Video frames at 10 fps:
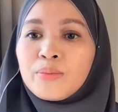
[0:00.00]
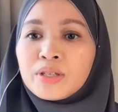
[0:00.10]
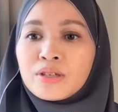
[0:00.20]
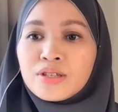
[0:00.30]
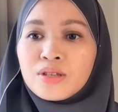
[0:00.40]

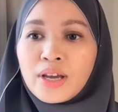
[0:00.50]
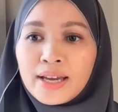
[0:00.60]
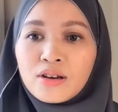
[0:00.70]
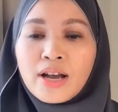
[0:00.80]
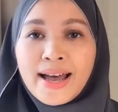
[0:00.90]
because you
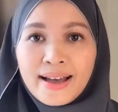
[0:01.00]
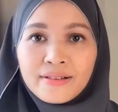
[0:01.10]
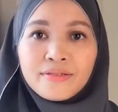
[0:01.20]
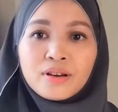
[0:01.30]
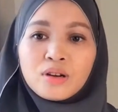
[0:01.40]
cannot
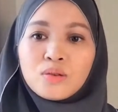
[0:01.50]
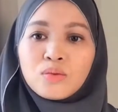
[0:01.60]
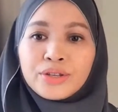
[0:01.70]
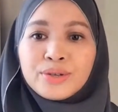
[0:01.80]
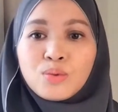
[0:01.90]
have
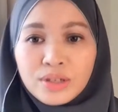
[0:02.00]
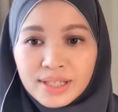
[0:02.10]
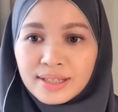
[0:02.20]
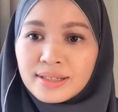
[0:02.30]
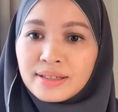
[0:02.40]
what you
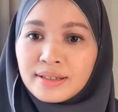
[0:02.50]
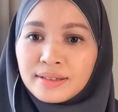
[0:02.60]
wanted.